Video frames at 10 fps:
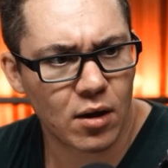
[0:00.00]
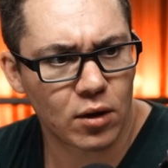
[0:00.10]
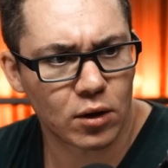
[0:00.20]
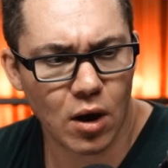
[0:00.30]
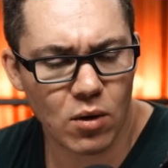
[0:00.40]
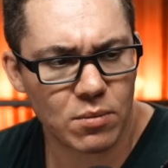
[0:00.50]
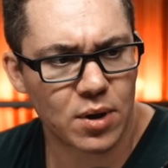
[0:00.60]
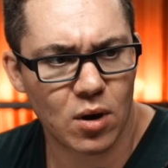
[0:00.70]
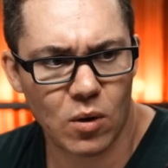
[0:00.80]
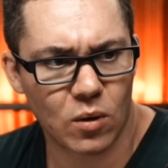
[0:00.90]
lo and
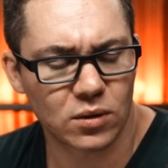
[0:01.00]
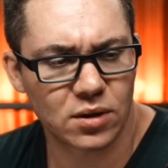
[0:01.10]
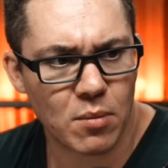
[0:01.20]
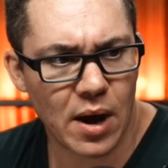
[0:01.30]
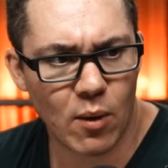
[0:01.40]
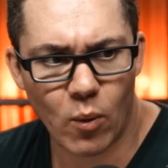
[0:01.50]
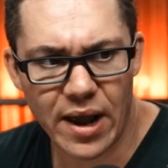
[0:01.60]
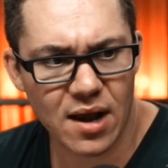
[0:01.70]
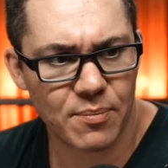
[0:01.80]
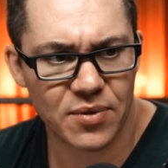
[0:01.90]
behold, I
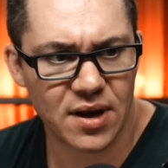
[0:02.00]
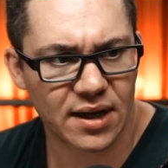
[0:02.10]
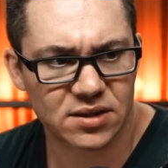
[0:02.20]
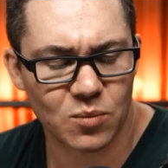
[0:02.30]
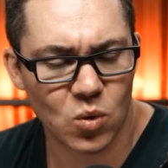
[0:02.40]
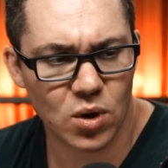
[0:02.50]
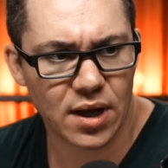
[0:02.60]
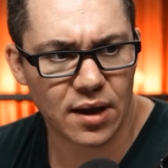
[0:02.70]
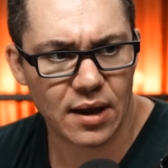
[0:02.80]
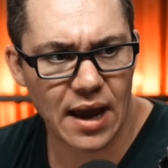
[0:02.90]
wake up the next
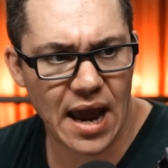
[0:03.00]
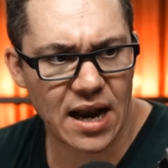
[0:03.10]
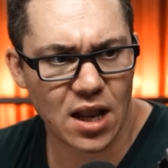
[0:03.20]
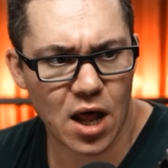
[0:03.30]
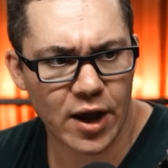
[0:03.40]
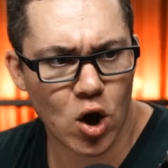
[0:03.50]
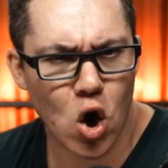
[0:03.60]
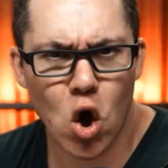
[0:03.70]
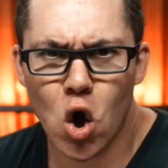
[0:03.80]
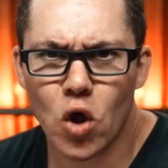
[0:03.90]
morning, and like
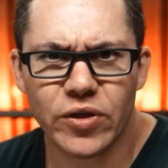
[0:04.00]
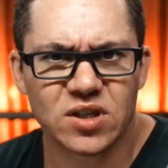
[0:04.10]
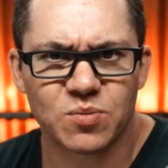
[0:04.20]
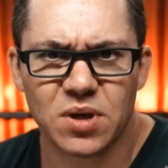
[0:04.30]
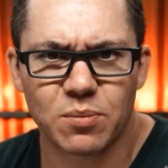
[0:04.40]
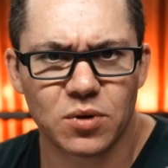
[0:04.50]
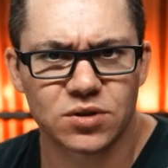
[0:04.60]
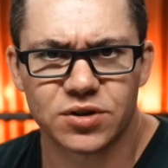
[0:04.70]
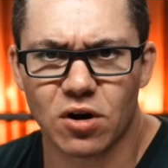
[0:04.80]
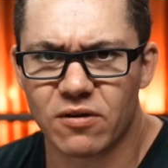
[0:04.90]
all these people
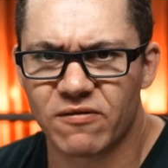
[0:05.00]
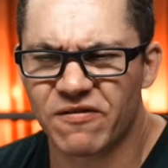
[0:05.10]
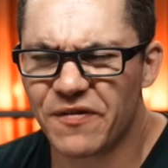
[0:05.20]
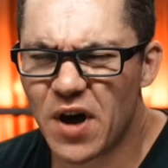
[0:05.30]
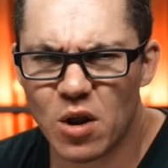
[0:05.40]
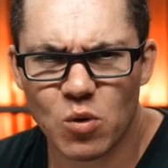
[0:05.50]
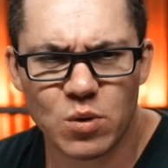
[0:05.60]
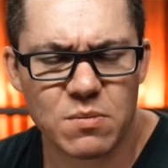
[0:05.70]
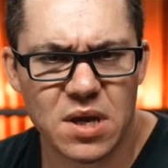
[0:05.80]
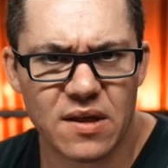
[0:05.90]
started
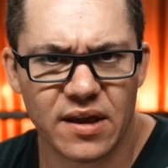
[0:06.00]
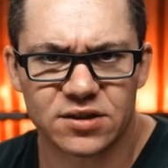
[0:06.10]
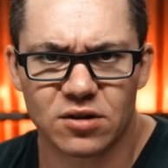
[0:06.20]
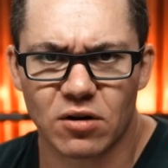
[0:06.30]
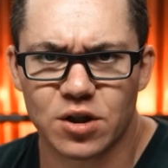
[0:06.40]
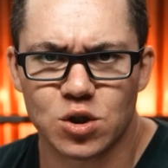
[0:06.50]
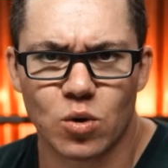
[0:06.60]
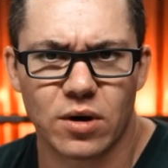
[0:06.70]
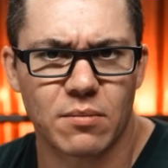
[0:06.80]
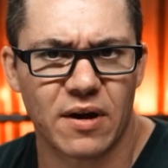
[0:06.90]
following me. They started
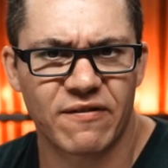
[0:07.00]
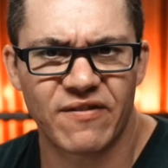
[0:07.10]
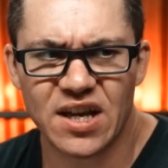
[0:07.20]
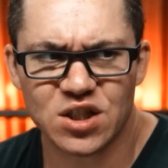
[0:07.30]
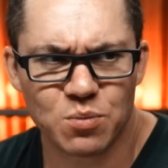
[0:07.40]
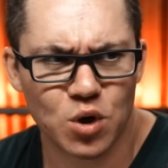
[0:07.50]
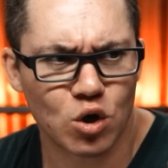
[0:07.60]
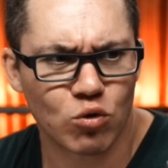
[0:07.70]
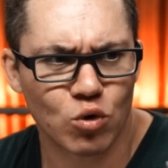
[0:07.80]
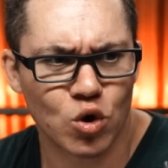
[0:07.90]
joining my Facebook
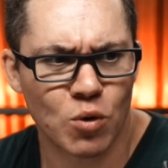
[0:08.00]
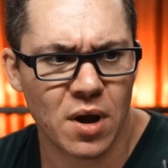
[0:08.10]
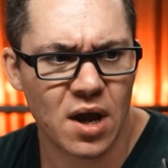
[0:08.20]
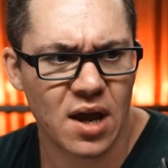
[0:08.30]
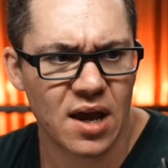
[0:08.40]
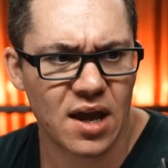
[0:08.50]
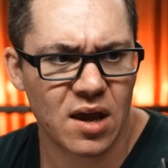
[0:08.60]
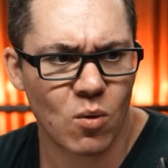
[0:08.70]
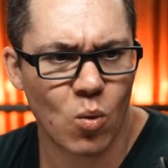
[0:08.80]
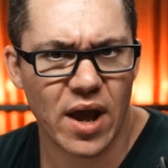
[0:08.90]
group.
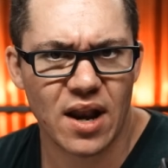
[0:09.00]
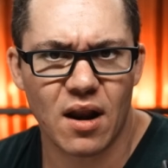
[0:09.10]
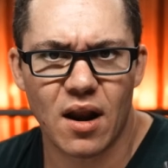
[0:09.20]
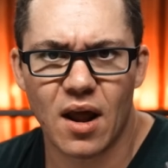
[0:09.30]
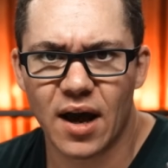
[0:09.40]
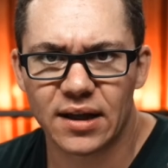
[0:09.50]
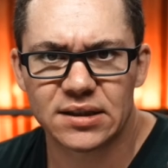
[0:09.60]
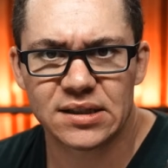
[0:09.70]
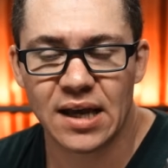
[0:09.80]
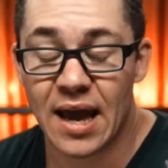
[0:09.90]
It went
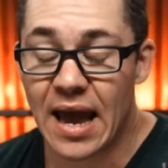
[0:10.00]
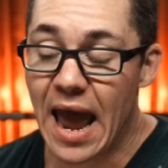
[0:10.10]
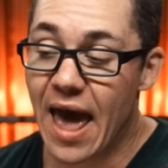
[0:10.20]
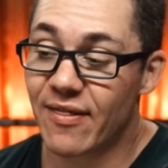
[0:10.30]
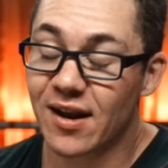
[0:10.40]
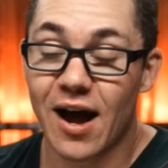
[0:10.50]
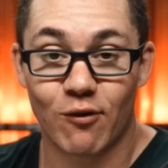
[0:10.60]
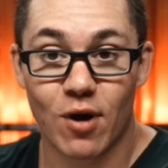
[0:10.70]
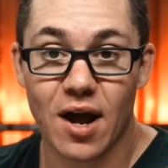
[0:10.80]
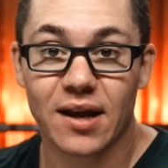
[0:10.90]
nuts. And then
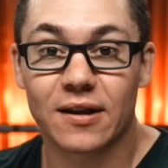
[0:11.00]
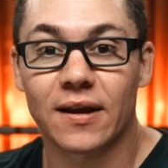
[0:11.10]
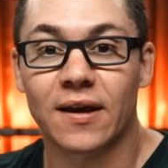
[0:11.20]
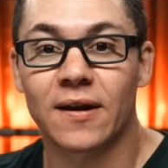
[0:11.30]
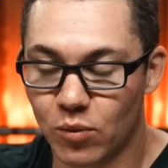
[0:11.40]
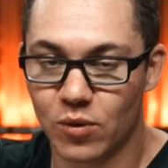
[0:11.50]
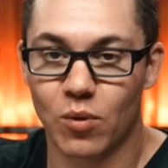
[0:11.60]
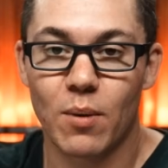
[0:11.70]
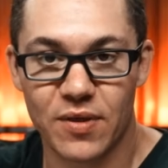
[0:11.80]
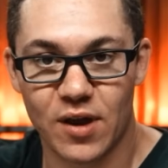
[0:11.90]
ironically, the
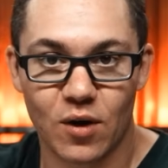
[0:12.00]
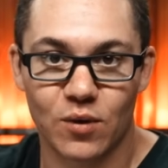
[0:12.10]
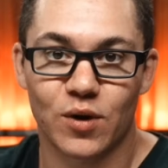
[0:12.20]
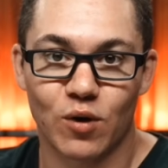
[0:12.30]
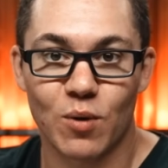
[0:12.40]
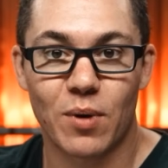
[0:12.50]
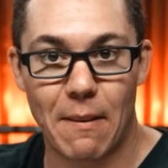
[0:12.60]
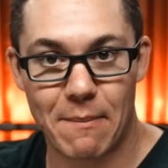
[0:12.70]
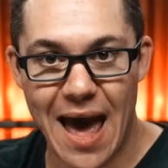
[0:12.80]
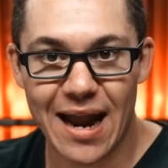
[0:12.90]
woman that owned the group got
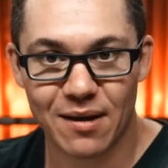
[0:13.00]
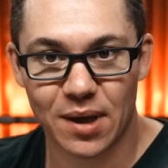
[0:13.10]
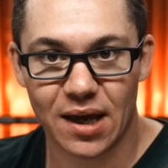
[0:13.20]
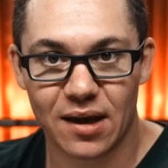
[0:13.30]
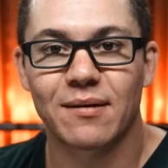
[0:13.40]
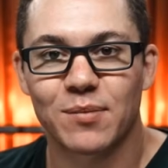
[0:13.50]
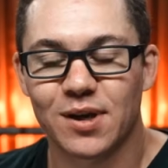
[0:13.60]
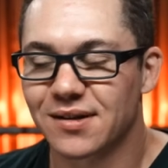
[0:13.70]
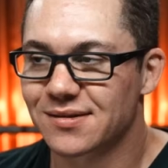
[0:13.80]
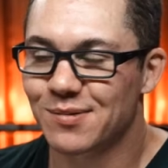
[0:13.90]
mad at me
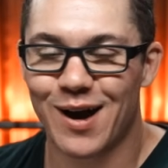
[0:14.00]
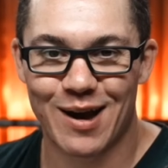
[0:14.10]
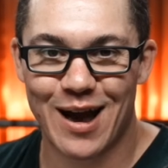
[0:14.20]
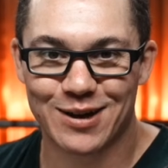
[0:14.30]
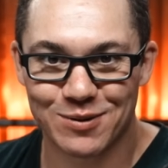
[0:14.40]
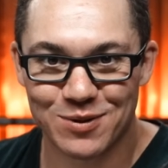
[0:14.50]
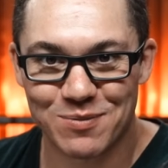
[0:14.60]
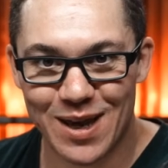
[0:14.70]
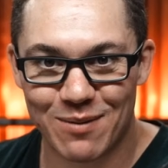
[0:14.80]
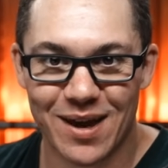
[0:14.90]
because I actually was
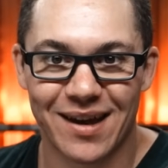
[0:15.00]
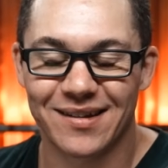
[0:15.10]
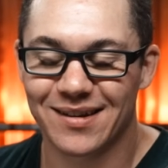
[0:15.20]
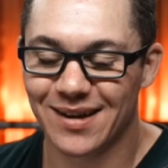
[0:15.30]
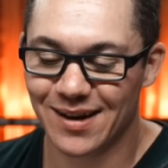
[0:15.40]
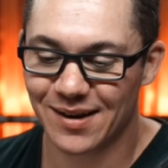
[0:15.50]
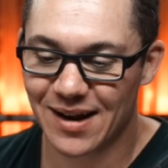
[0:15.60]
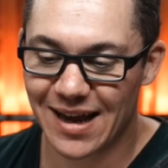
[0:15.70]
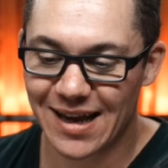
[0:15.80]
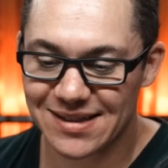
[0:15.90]
being me. And
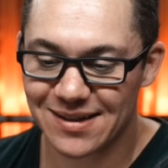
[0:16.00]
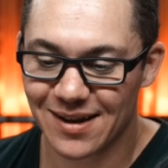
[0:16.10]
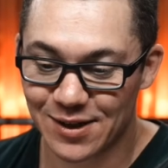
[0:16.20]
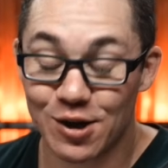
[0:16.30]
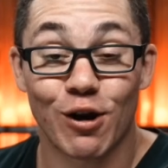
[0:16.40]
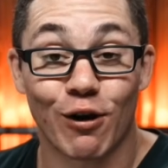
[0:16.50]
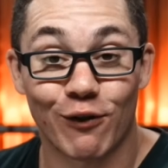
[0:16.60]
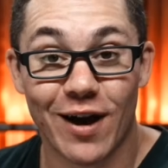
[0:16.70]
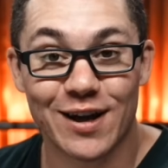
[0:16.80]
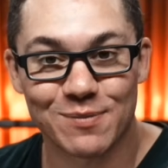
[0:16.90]
I guess I took her
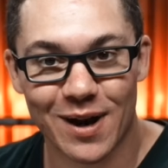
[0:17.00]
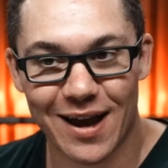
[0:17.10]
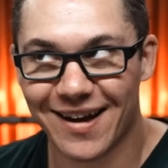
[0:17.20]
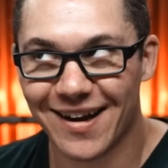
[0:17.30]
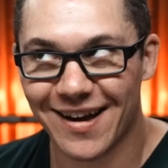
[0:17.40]
advice, but